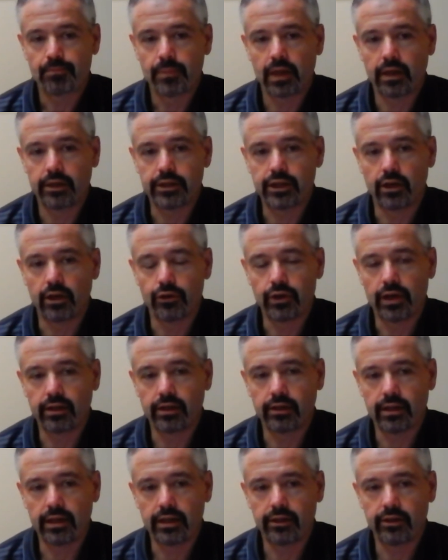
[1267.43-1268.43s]

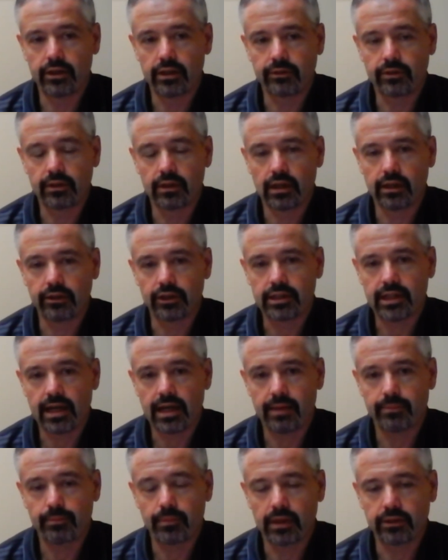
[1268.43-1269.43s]
and on
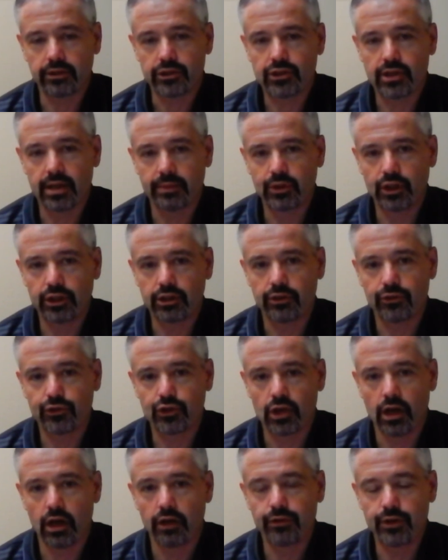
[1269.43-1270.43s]
the subject of
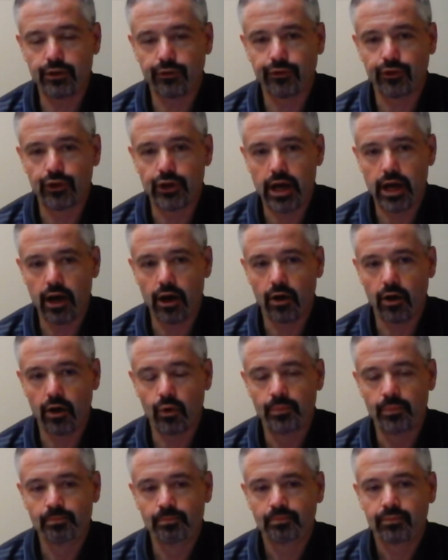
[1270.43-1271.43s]
solving for
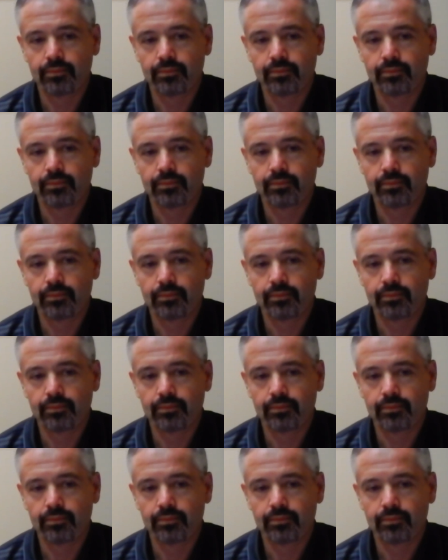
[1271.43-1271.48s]
no,